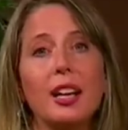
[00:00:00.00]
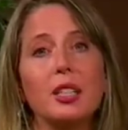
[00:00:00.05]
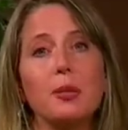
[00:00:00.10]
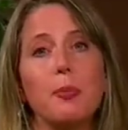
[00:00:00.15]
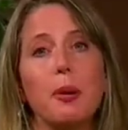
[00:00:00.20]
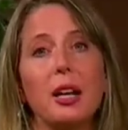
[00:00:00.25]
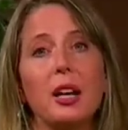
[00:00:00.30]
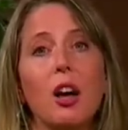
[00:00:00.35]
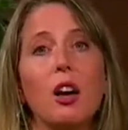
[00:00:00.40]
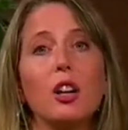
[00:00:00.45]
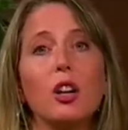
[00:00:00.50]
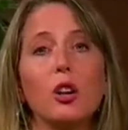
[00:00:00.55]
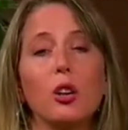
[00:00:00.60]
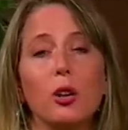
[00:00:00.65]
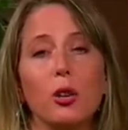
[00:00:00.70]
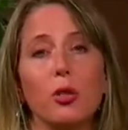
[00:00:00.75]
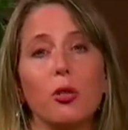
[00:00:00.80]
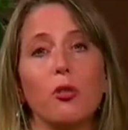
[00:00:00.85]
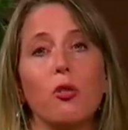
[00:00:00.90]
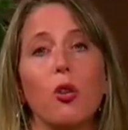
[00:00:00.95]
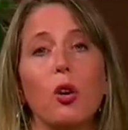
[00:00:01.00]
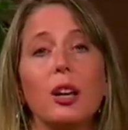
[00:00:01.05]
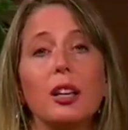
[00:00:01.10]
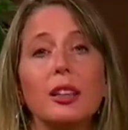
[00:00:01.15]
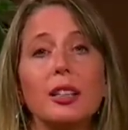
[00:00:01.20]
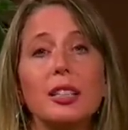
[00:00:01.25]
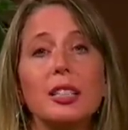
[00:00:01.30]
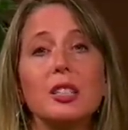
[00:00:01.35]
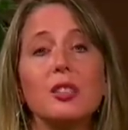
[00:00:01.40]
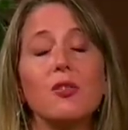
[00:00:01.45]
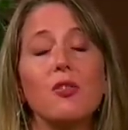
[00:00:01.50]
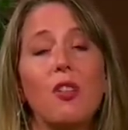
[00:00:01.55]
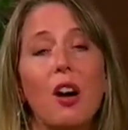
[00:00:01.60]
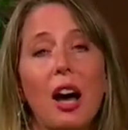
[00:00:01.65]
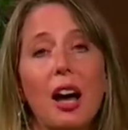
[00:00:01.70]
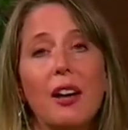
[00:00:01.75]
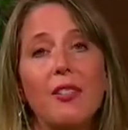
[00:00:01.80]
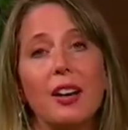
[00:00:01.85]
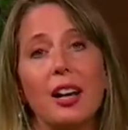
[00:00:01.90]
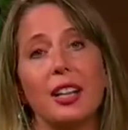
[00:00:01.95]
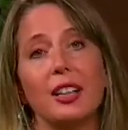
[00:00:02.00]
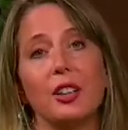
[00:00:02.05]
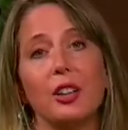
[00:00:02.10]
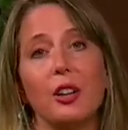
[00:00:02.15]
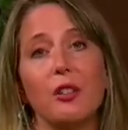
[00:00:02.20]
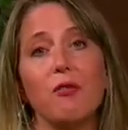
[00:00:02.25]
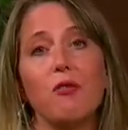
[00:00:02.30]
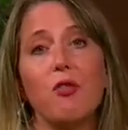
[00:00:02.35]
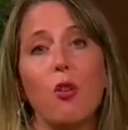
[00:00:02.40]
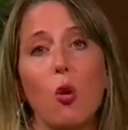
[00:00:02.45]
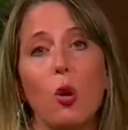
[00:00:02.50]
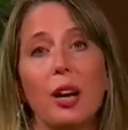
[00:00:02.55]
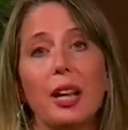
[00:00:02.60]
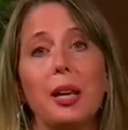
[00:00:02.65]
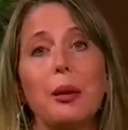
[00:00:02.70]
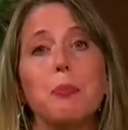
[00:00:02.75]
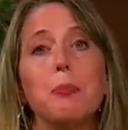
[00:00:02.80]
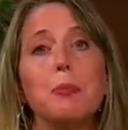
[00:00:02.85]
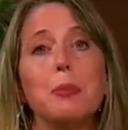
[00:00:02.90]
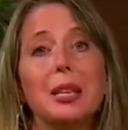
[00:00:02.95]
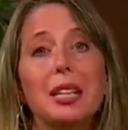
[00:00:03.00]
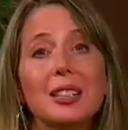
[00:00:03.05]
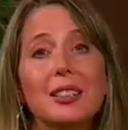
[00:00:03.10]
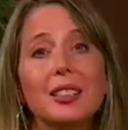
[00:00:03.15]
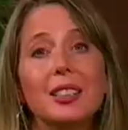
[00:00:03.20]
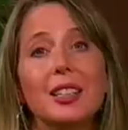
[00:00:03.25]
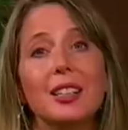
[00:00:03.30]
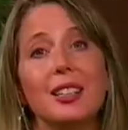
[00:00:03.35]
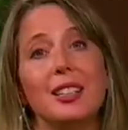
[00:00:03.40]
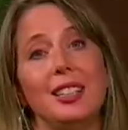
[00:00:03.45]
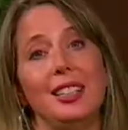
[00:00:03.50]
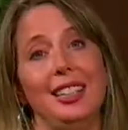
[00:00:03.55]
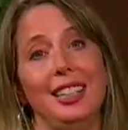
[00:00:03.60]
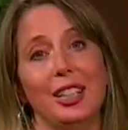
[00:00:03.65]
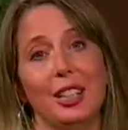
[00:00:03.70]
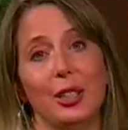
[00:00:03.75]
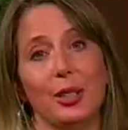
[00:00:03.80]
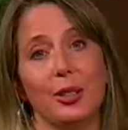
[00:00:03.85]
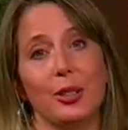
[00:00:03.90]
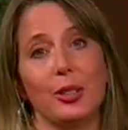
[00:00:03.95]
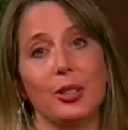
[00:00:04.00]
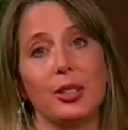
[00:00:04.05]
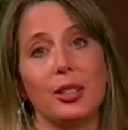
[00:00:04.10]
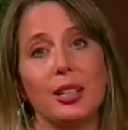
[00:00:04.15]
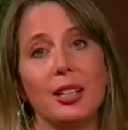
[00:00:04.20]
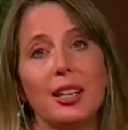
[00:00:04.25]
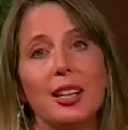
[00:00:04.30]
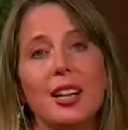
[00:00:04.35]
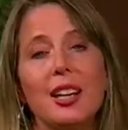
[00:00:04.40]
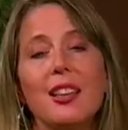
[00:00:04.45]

has been on Earth for at least 540 million years.